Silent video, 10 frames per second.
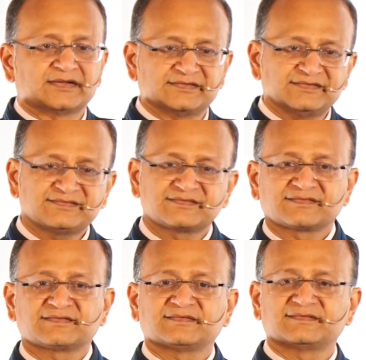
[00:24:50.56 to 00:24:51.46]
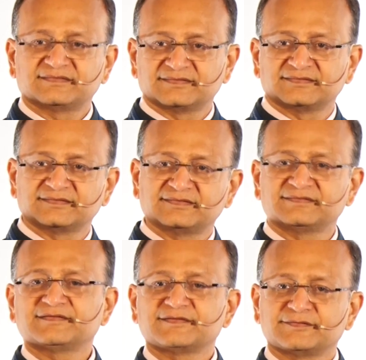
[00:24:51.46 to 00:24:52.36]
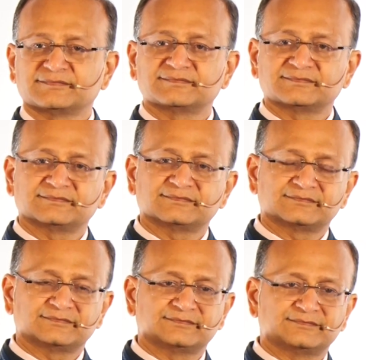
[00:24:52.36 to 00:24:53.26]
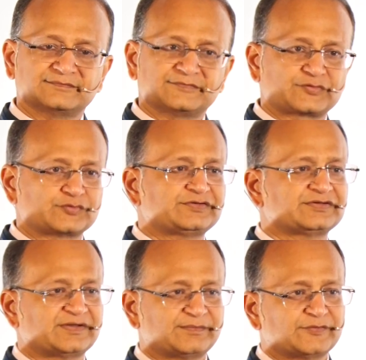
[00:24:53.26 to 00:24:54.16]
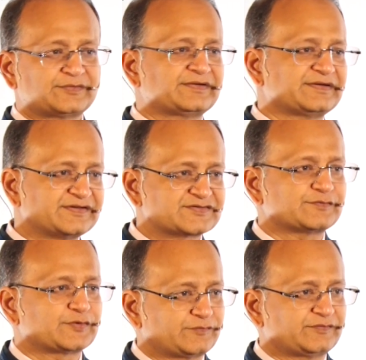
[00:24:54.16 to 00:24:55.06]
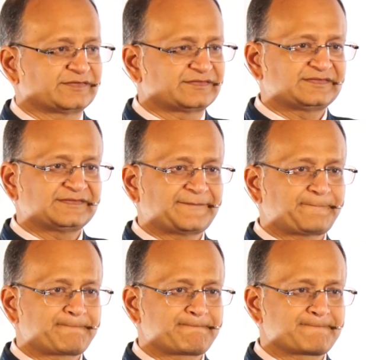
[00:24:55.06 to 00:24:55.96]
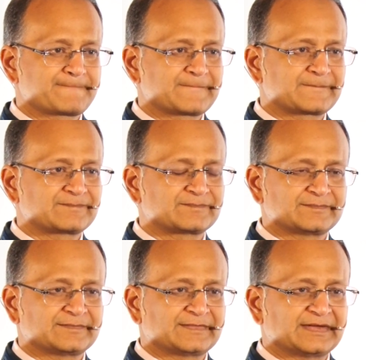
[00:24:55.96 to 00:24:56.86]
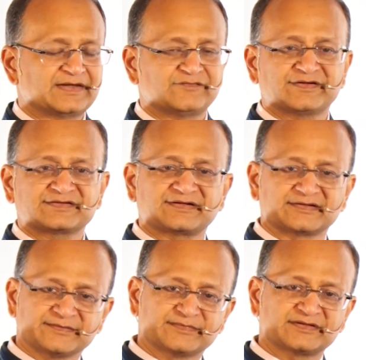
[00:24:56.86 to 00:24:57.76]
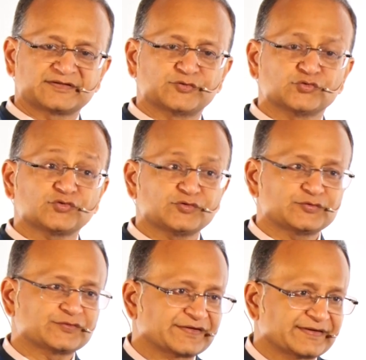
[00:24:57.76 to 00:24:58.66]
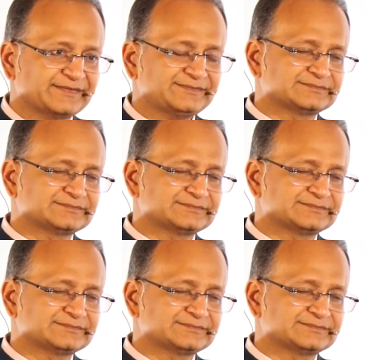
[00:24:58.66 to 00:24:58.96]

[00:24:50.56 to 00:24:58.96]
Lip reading: This is a truth about each one of us. In fact, Charlie Munger goes on to say